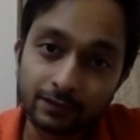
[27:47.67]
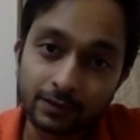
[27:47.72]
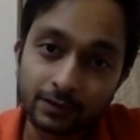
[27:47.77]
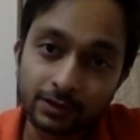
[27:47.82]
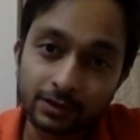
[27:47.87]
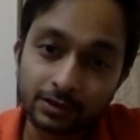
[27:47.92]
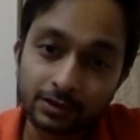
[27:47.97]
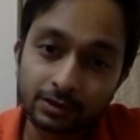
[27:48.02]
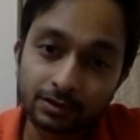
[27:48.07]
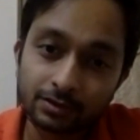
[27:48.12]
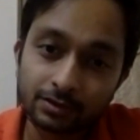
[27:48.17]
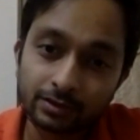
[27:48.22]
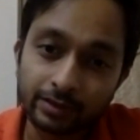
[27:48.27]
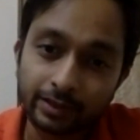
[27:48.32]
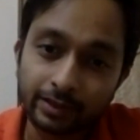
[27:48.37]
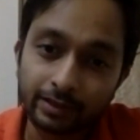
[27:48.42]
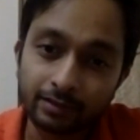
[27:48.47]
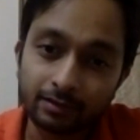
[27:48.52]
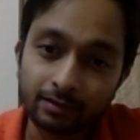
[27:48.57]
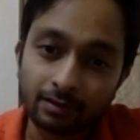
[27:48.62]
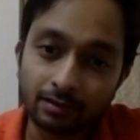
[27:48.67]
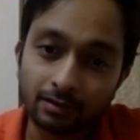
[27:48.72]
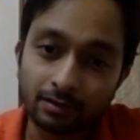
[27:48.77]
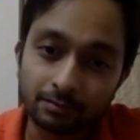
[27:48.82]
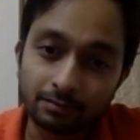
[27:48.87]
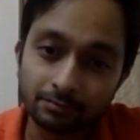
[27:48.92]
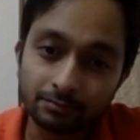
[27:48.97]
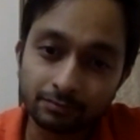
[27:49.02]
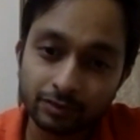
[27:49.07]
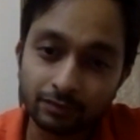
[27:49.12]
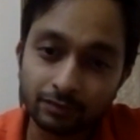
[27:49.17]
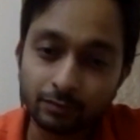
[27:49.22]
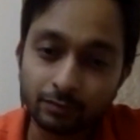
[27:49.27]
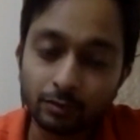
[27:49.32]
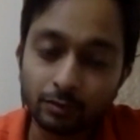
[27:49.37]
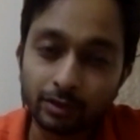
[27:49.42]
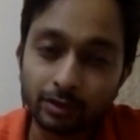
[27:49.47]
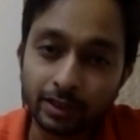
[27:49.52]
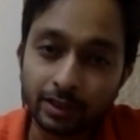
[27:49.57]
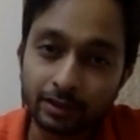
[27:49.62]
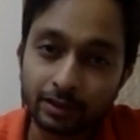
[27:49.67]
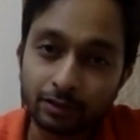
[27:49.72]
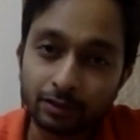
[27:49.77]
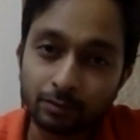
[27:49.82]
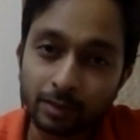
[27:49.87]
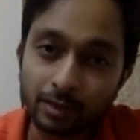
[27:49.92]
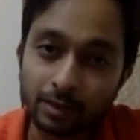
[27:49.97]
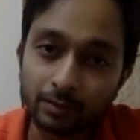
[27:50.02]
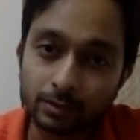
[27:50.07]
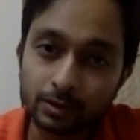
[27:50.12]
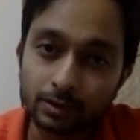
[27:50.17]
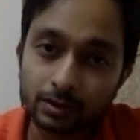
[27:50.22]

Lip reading: which are sort of more related to my work.